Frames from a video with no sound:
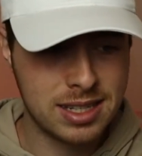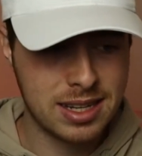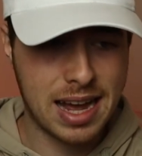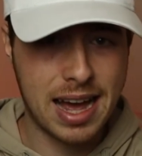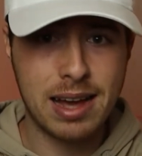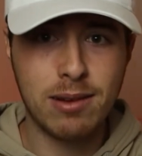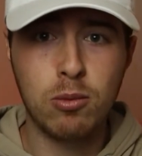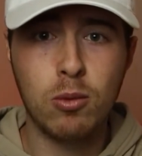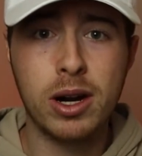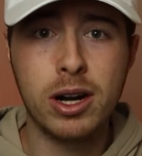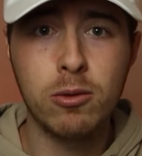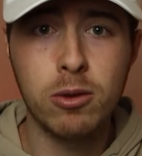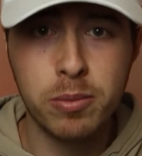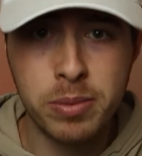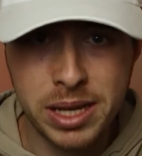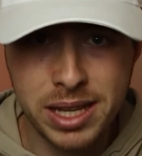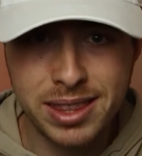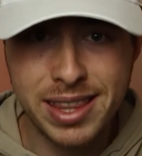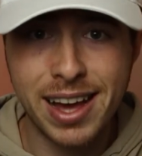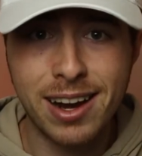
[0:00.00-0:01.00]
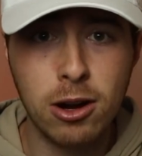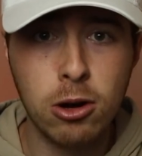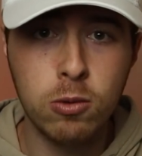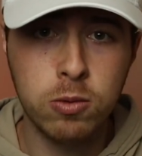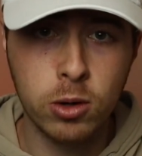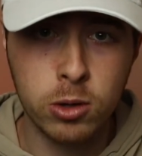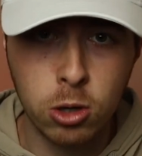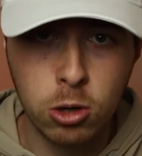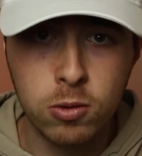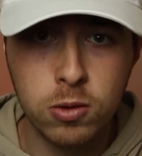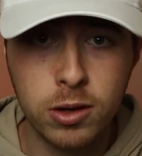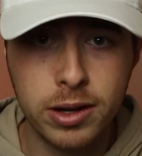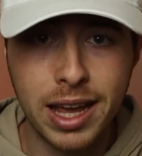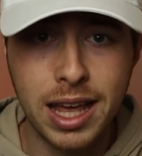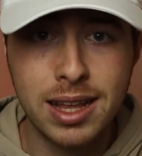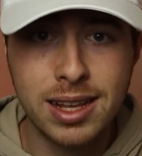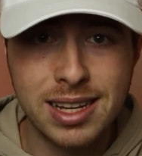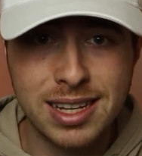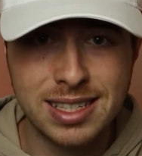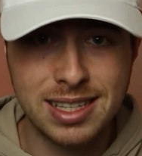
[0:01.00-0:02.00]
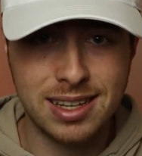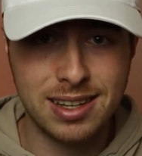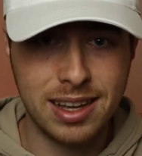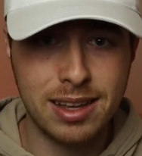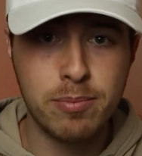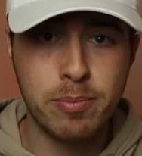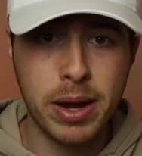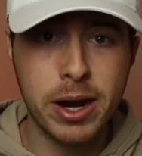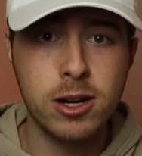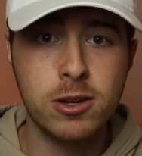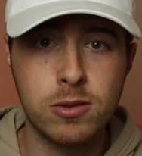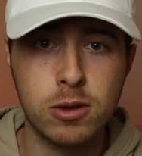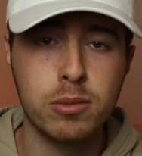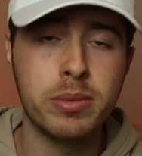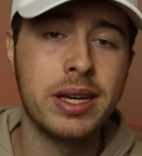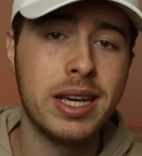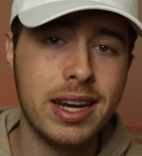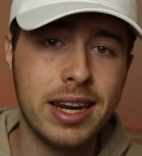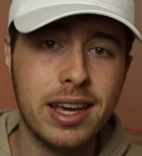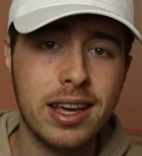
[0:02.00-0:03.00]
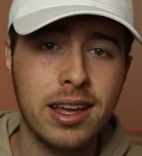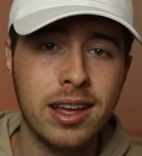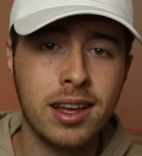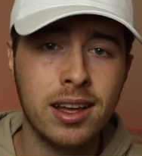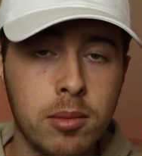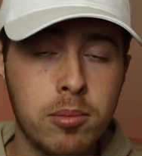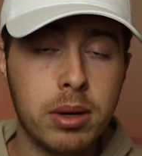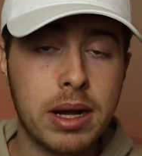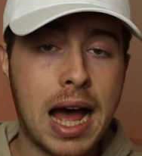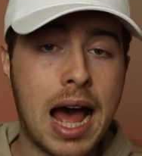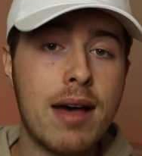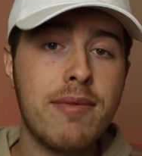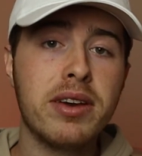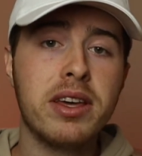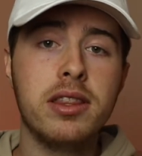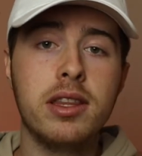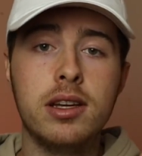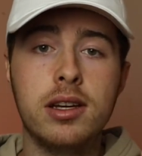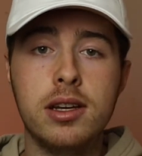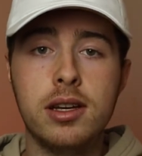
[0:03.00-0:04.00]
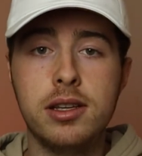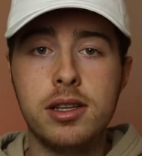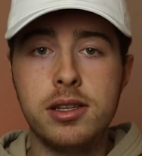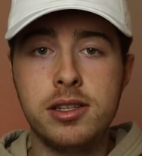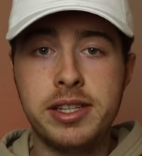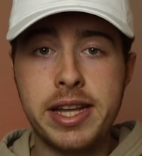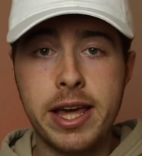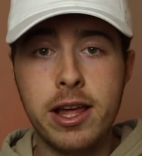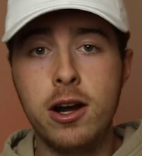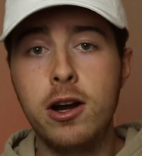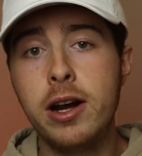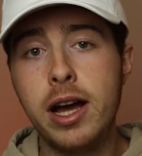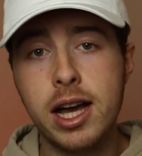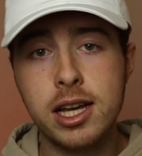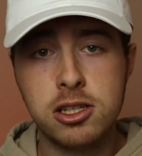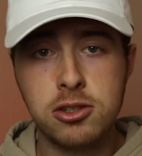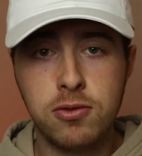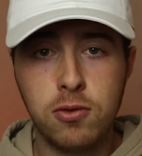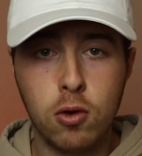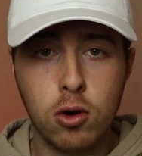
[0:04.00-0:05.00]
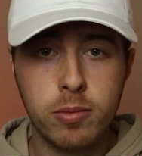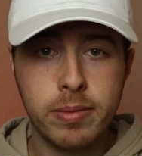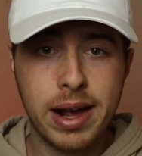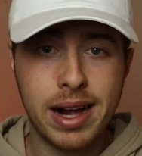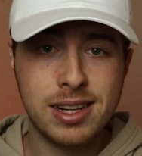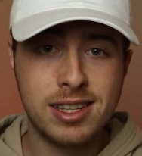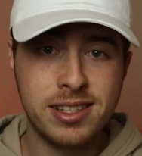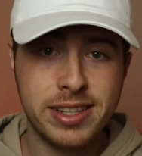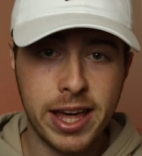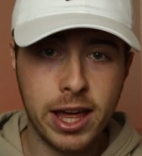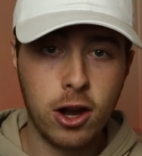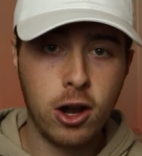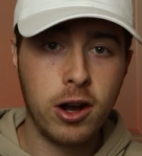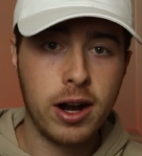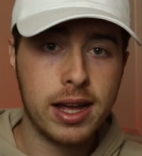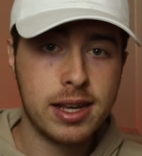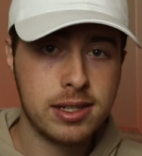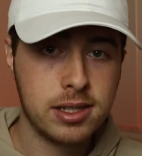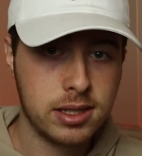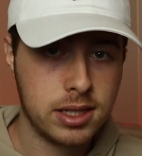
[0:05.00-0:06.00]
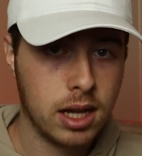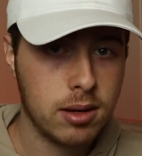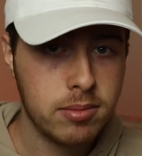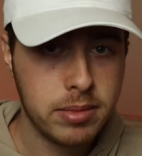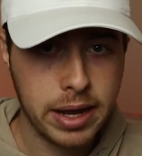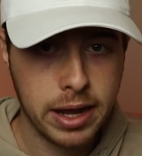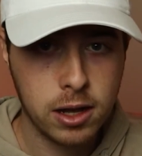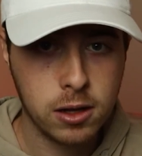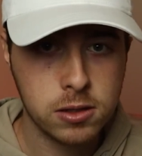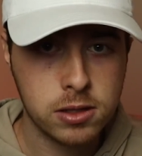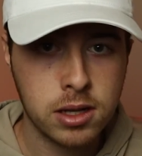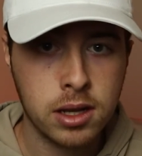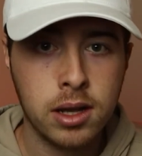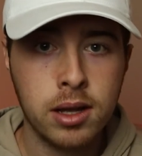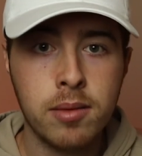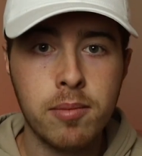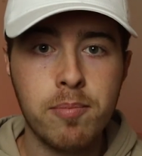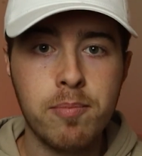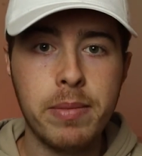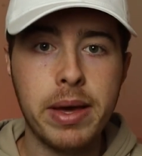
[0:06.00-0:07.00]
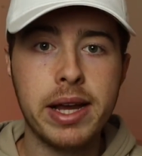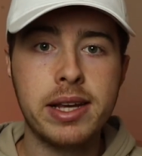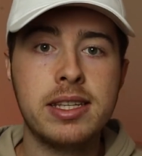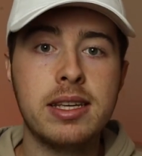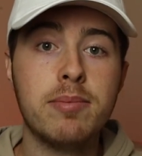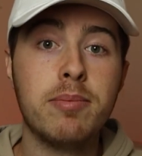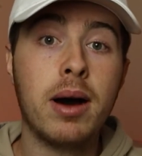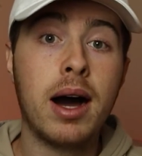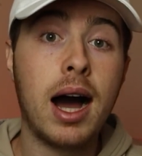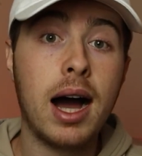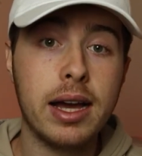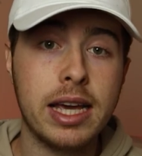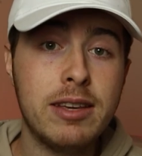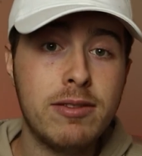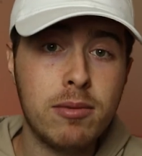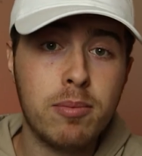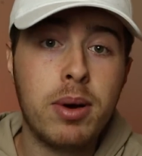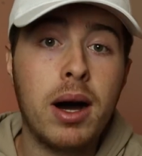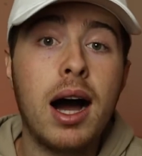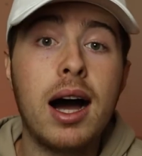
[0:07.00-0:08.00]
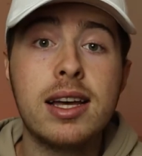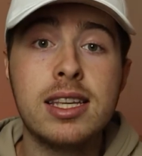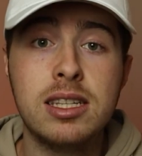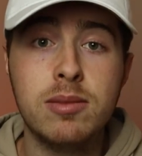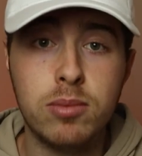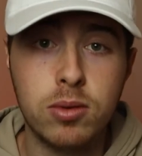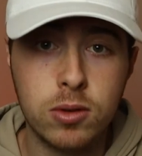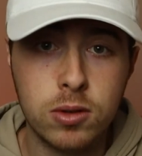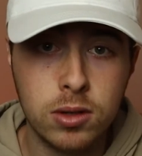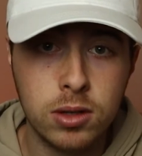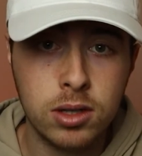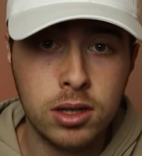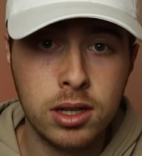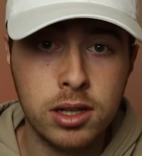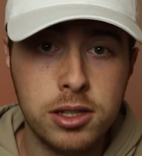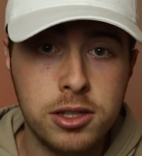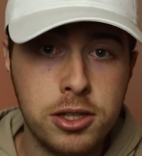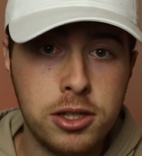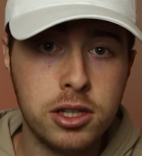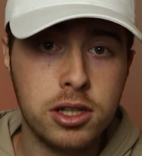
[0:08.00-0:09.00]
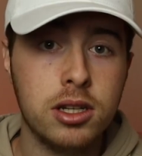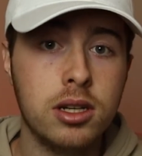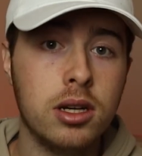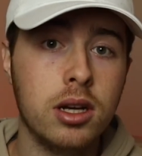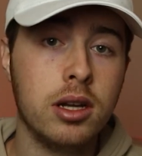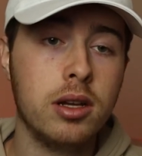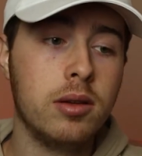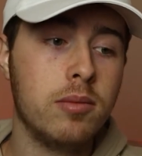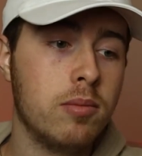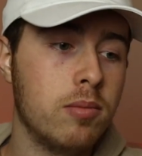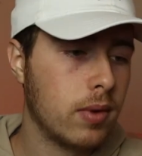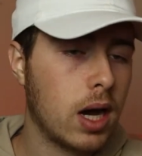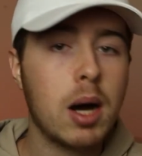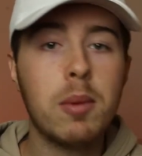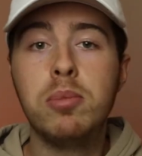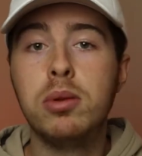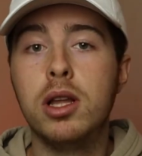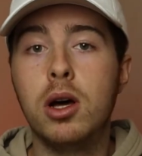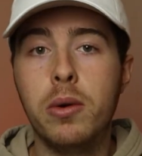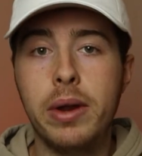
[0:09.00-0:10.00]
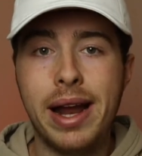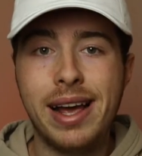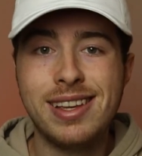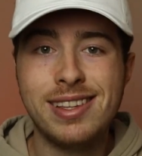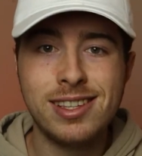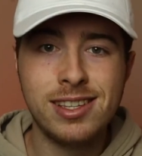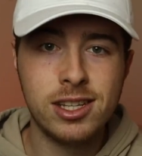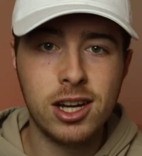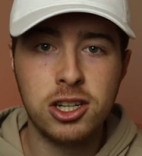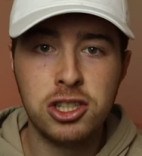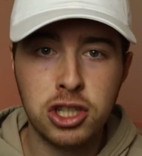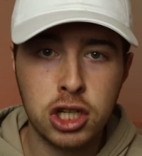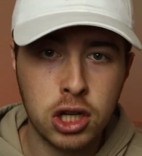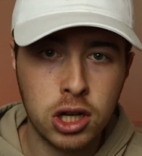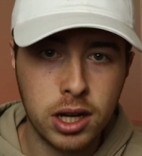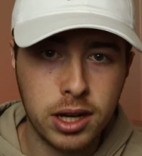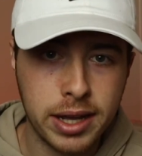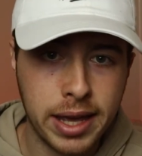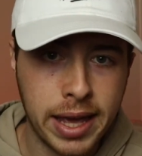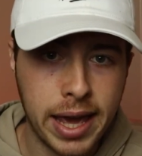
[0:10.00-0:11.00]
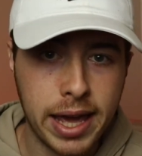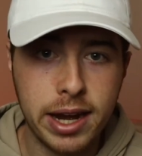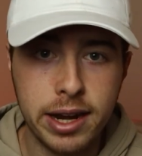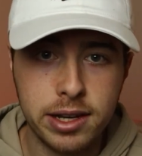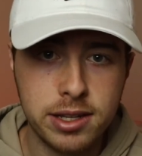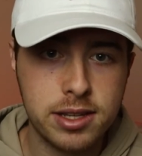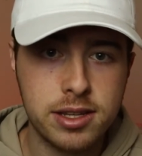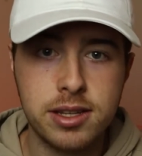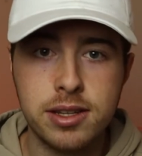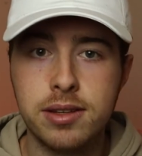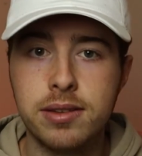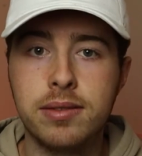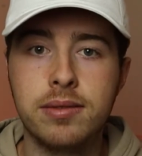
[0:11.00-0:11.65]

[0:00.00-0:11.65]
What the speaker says: I want to repeat that over and over again because it bears repeating. But having the standardized format, standardized thumbnails makes it even possible to upload at such a cadence.